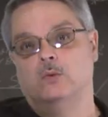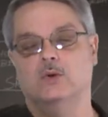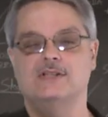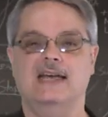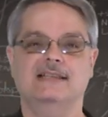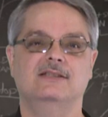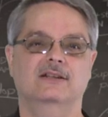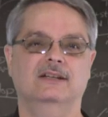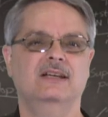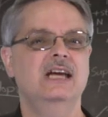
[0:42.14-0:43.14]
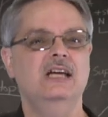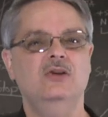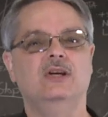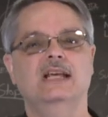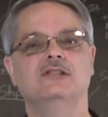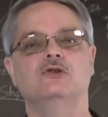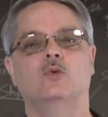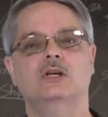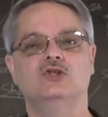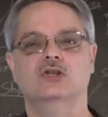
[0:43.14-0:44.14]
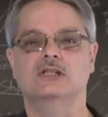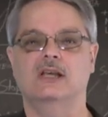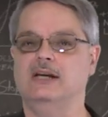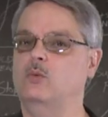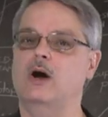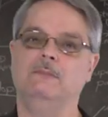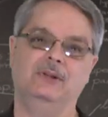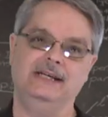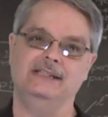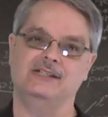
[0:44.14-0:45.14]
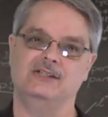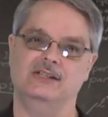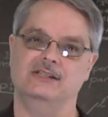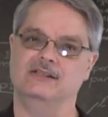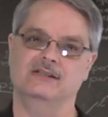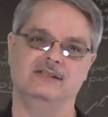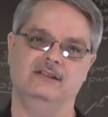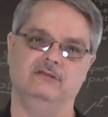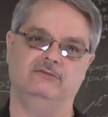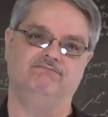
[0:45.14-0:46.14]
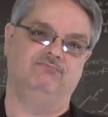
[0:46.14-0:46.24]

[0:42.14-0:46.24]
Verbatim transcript: Once that's done, you can answer questions like why planets exist instead of,